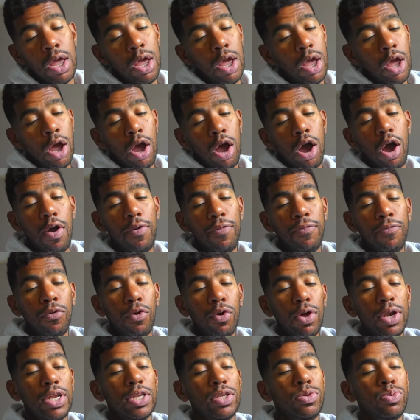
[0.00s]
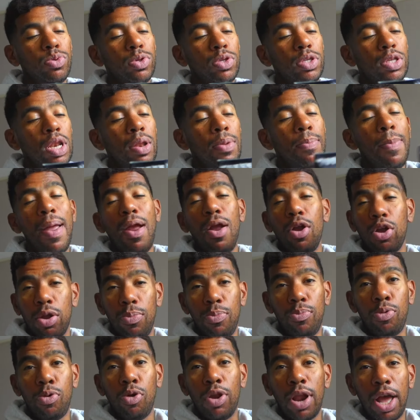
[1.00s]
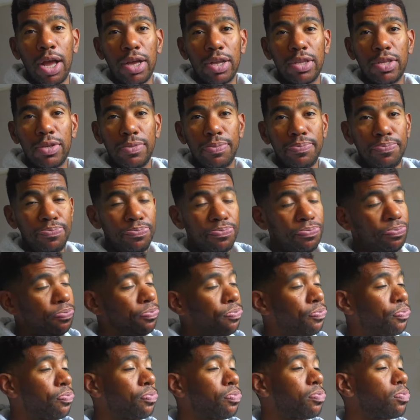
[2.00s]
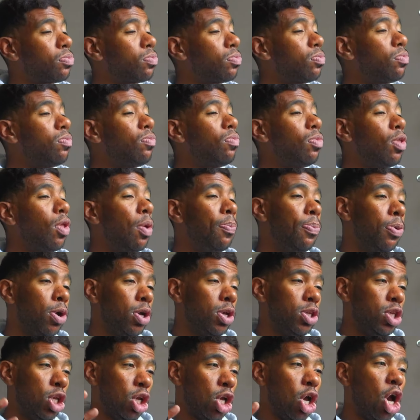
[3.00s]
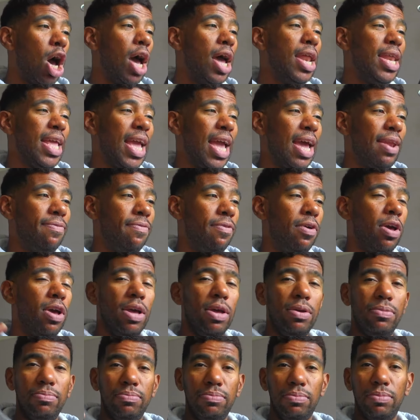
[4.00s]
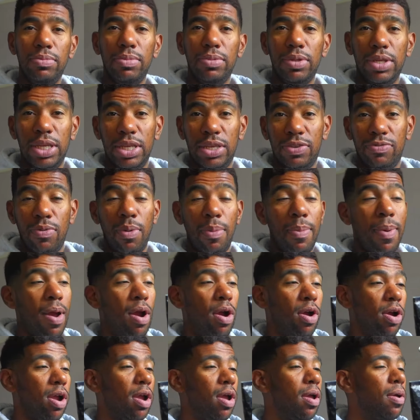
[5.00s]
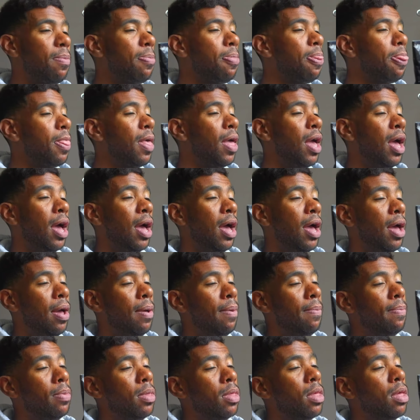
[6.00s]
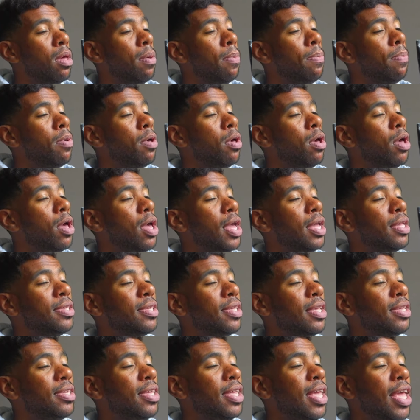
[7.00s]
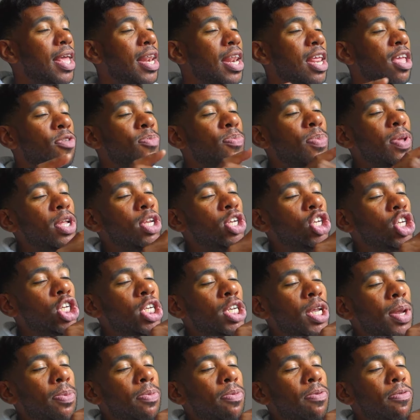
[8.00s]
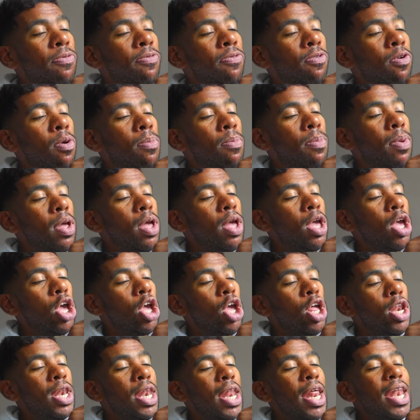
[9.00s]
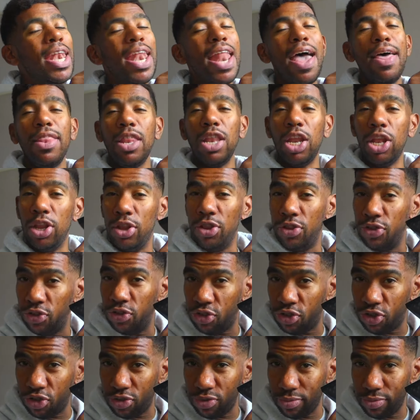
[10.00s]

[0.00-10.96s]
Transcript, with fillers: I thought this was an American product because the guy in the advert is from America. Um, but it says here that it's being shipped from the Netherlands.